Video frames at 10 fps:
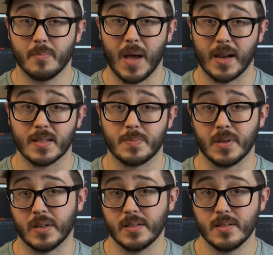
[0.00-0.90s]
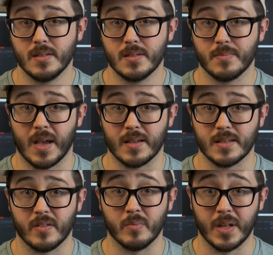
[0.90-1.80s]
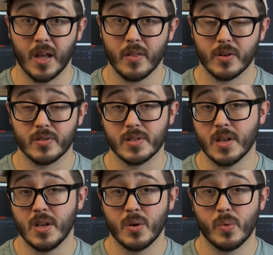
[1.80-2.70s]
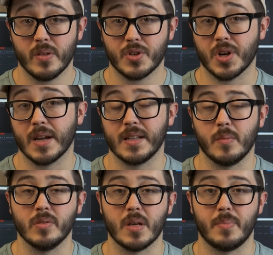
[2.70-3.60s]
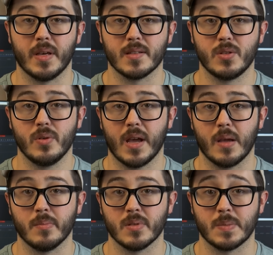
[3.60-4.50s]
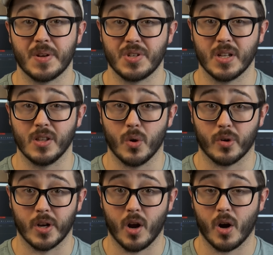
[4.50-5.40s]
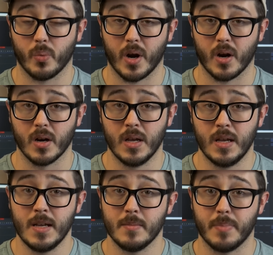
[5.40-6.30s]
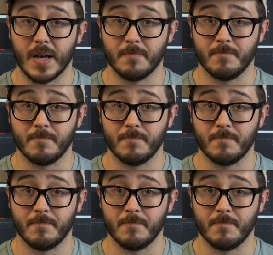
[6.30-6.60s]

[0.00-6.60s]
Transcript: bad experiences, as have many others, with trying to emulate PS2 games, especially on lower end hardware, but